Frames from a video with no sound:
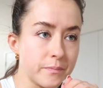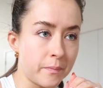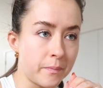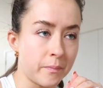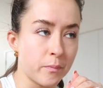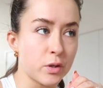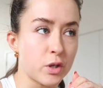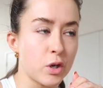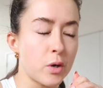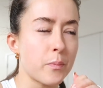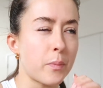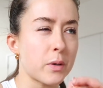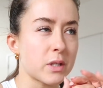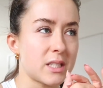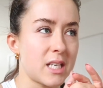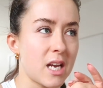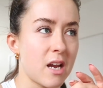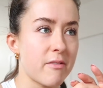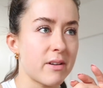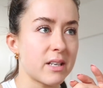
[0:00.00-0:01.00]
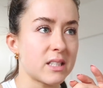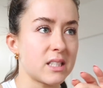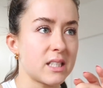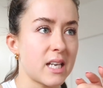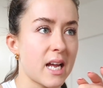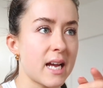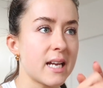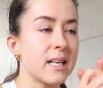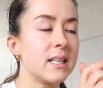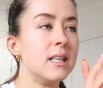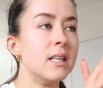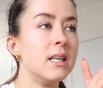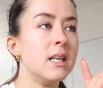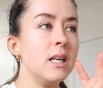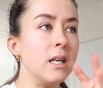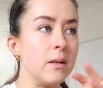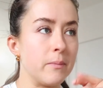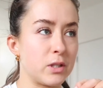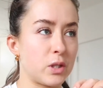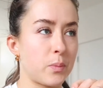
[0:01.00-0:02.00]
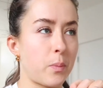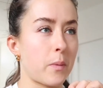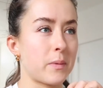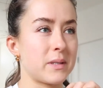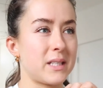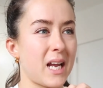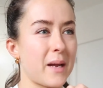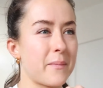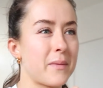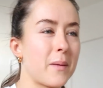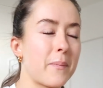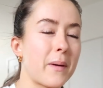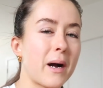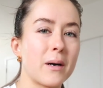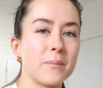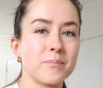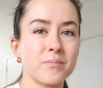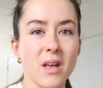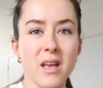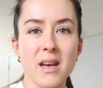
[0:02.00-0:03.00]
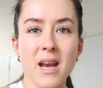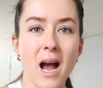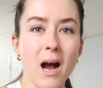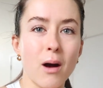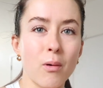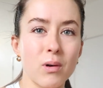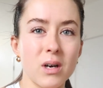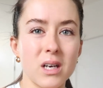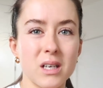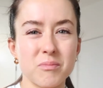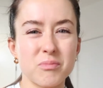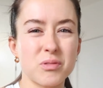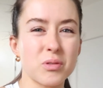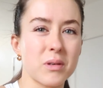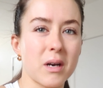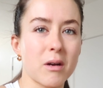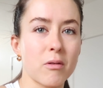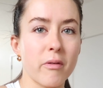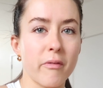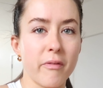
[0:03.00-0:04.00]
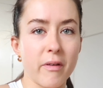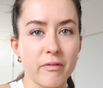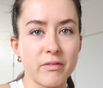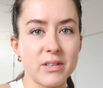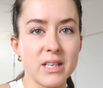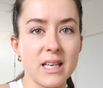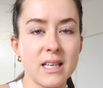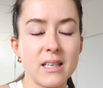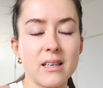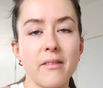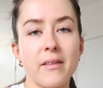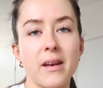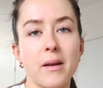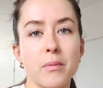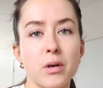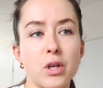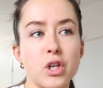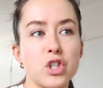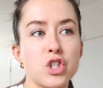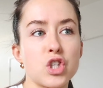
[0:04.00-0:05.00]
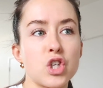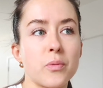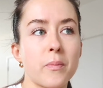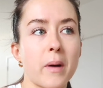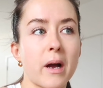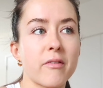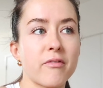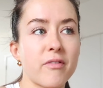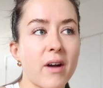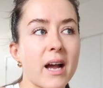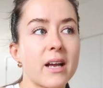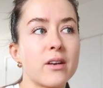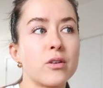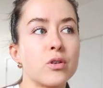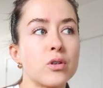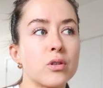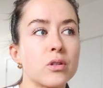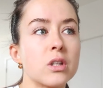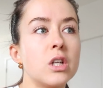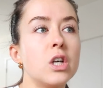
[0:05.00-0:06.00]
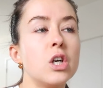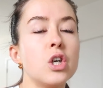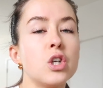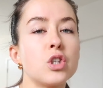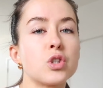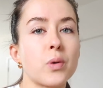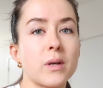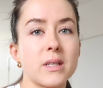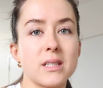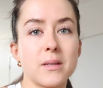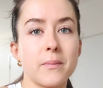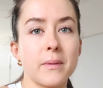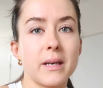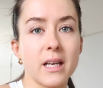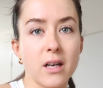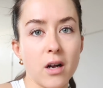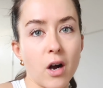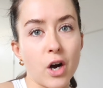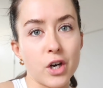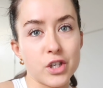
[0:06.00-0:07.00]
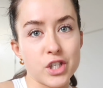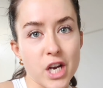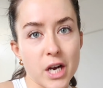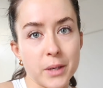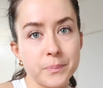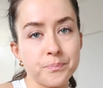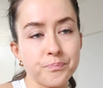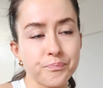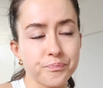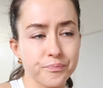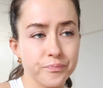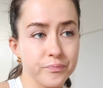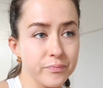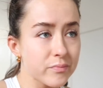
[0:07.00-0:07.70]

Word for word: We're doing posterior today, which will probably take me about an hour to an hour and 15, and then I'm gonna do my final 20 minute cardio.